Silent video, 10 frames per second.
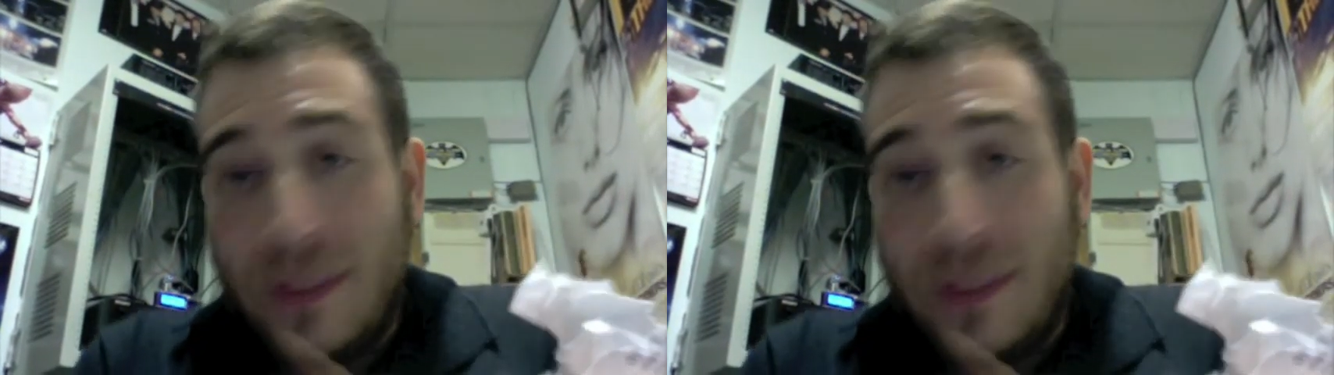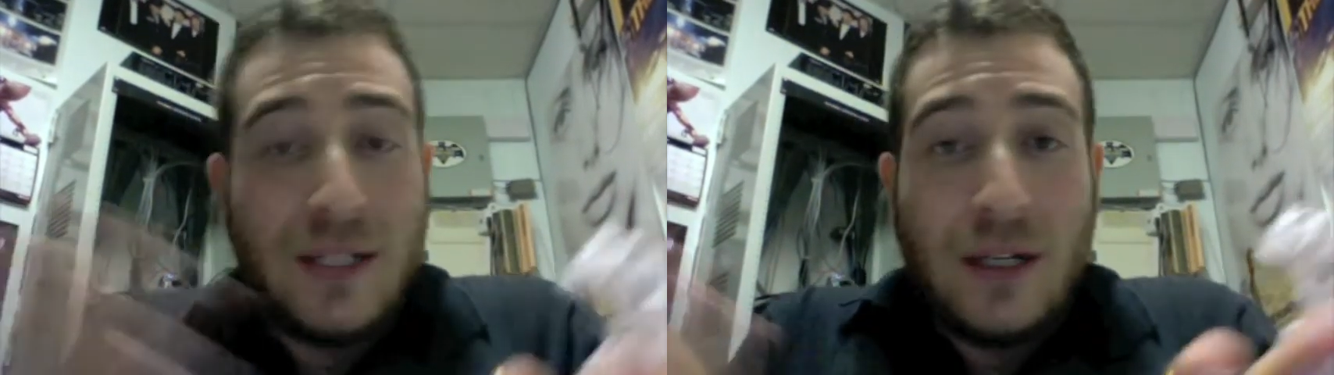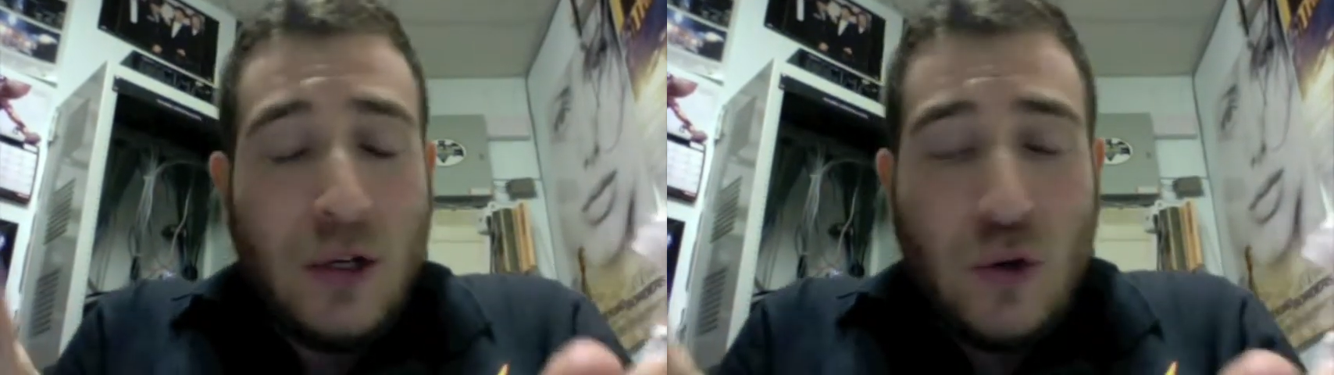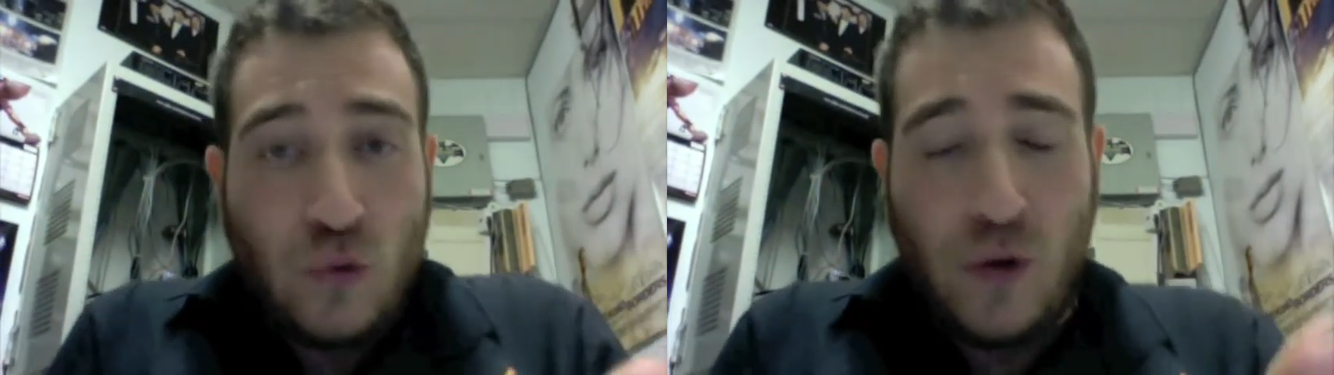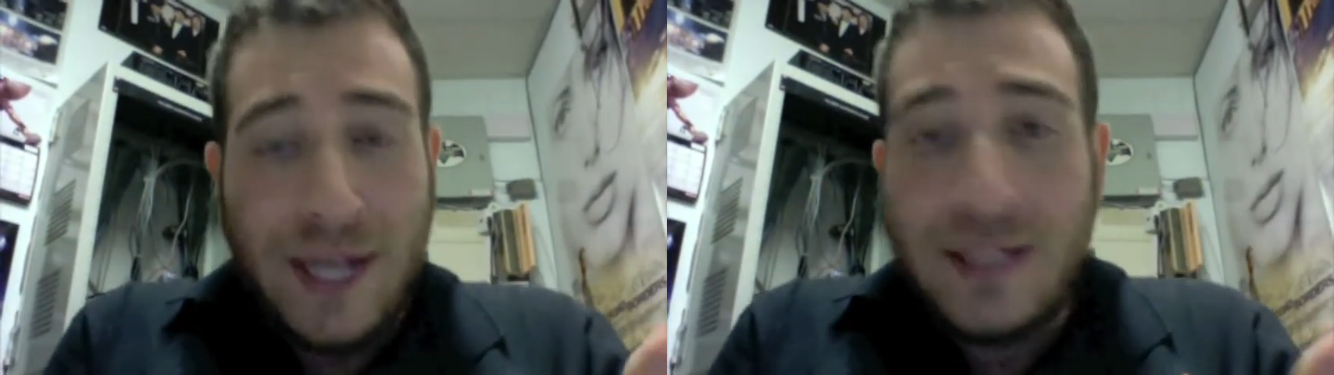It's a
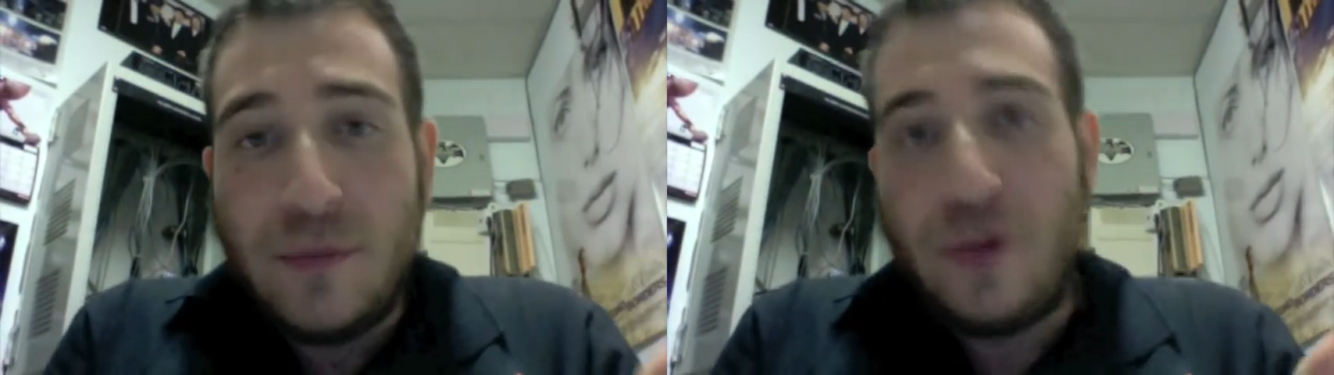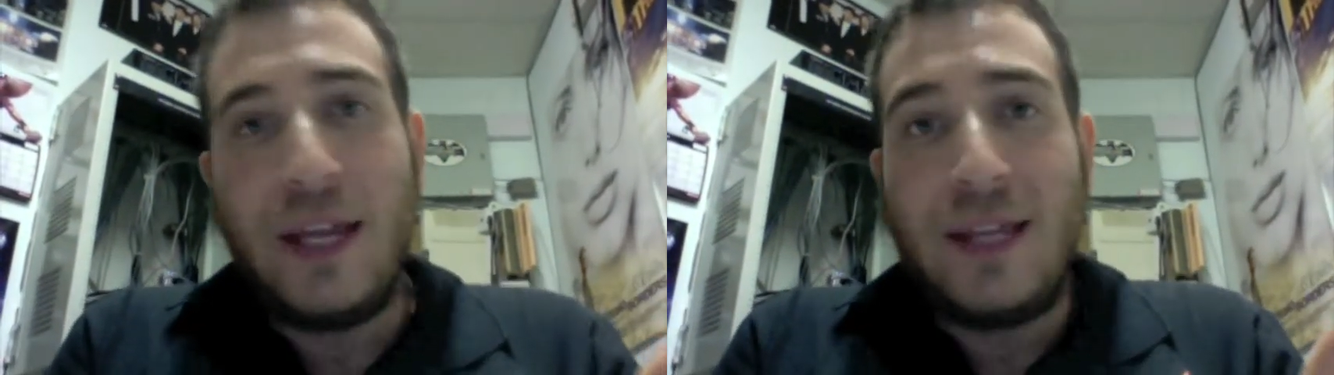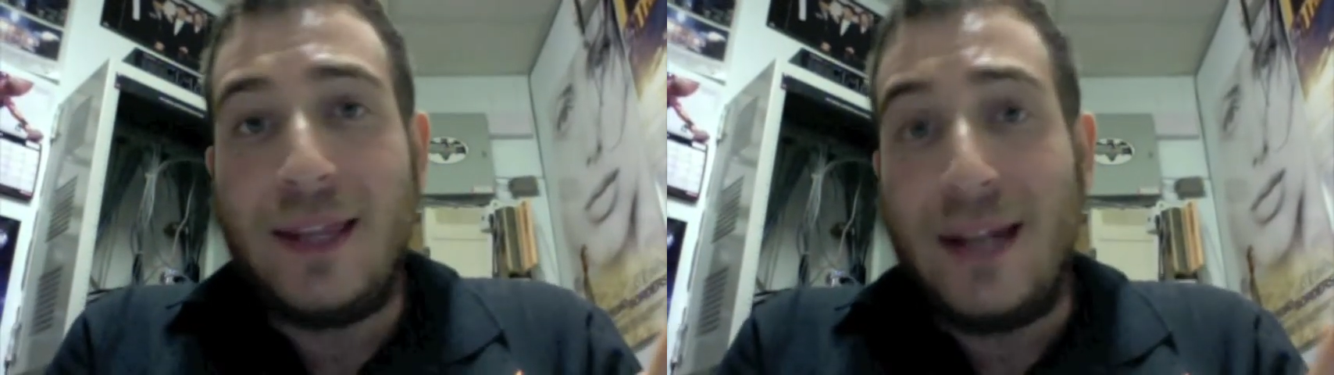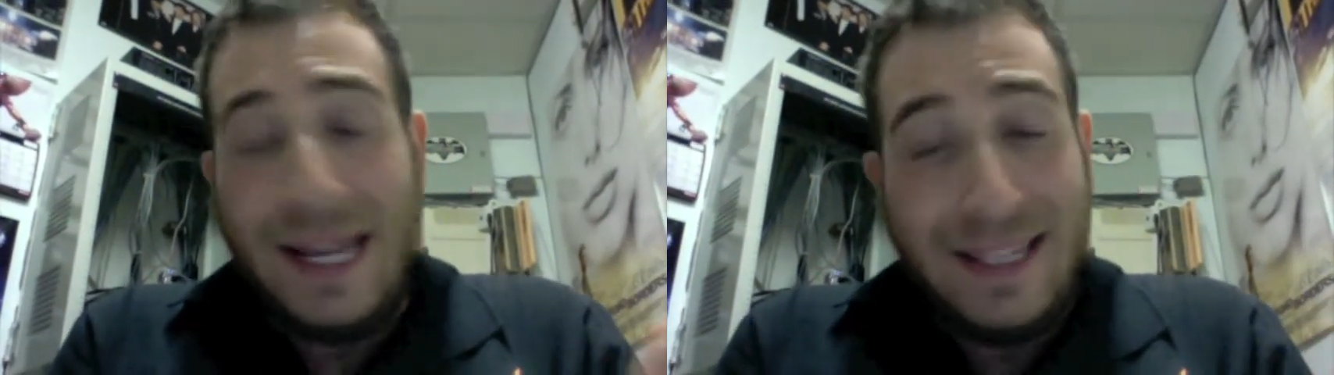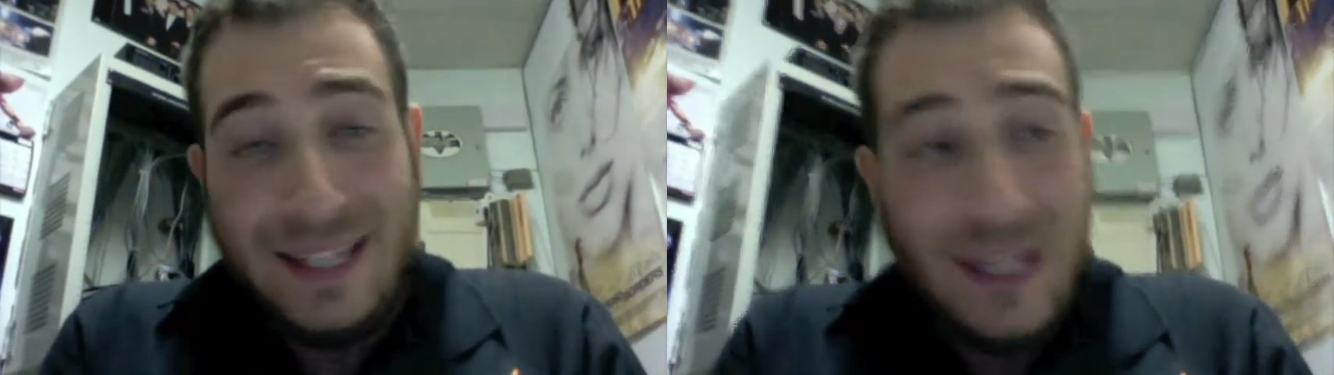random thing that I
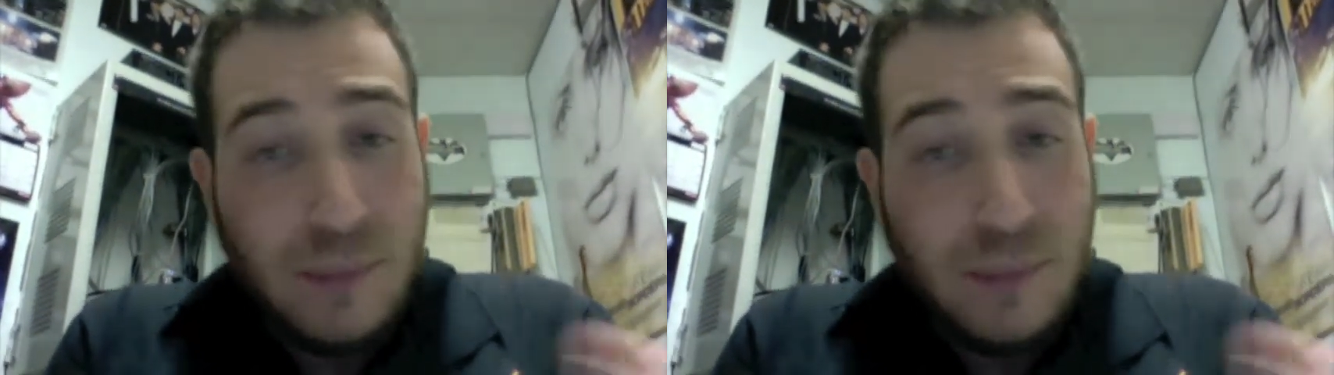did,